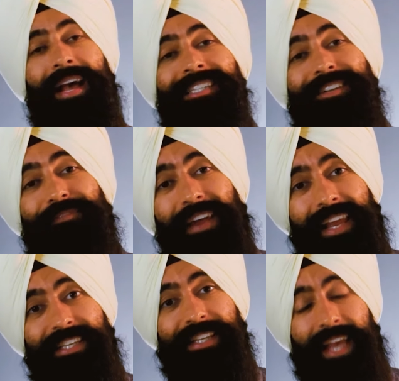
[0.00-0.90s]
As a
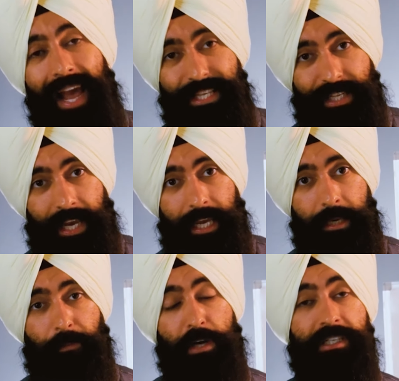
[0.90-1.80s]
financially
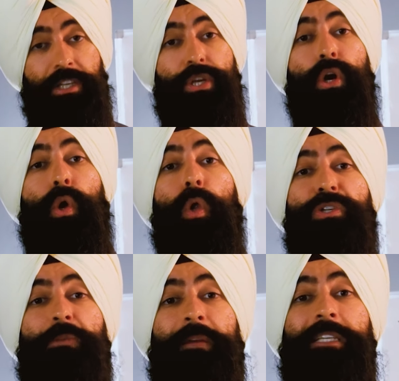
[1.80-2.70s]
educated person, your goal
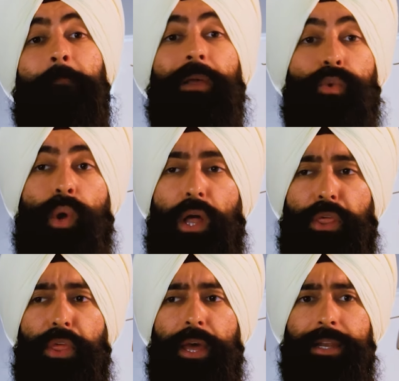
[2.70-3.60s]
should be to build
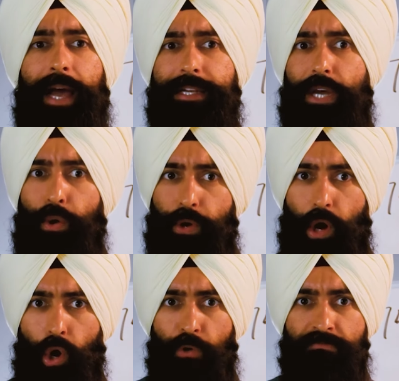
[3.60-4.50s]
wealth, not to own a
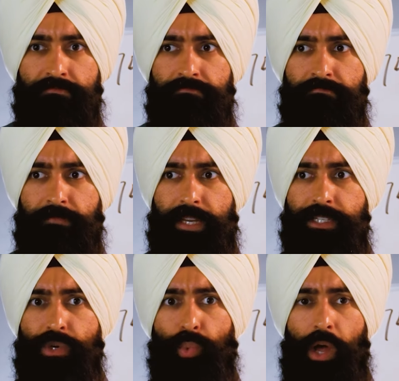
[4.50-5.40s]
home,
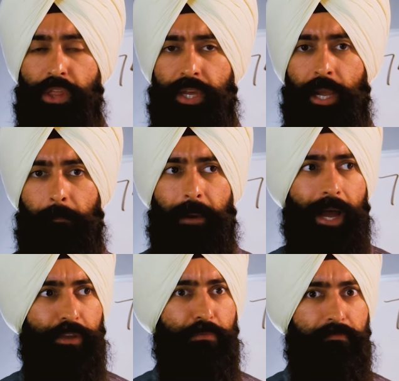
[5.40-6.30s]
because your wealth can help
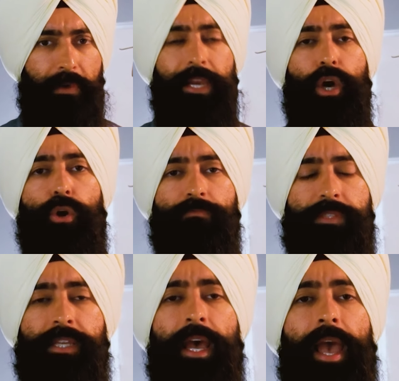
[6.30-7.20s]
buy you many
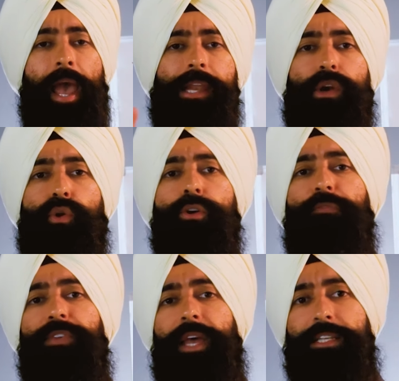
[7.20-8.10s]
homes. And in order
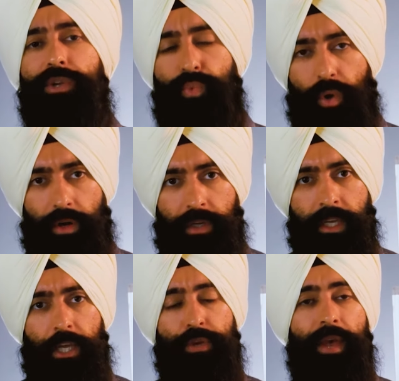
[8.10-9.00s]
for that to work,
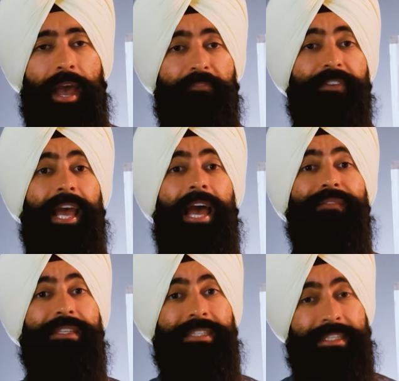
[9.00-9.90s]
you have to have
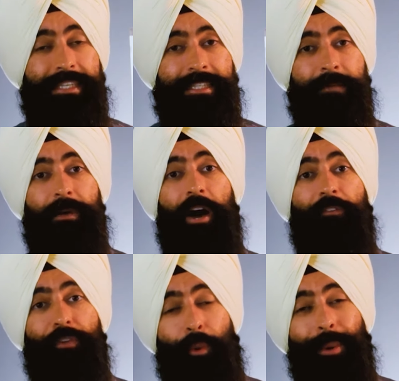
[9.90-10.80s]
a system
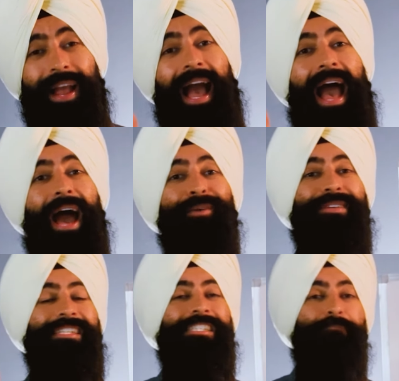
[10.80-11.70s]
of knowing how
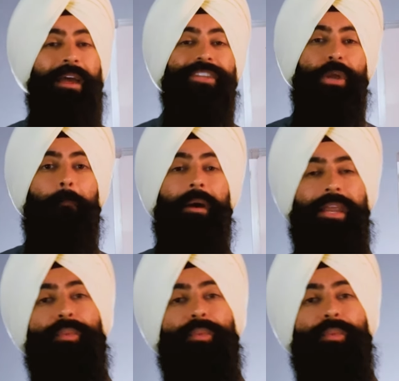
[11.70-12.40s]
to spend your money.